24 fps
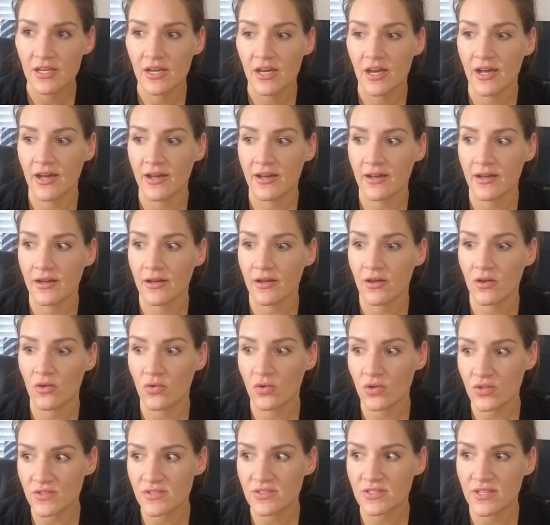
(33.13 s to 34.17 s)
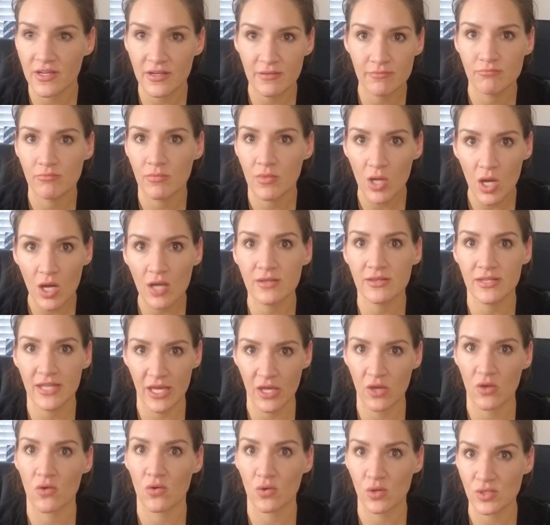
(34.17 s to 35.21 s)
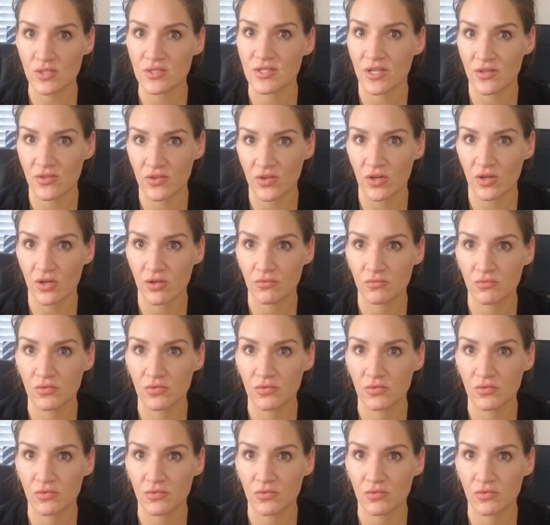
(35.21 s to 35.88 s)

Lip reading: or some online course that they're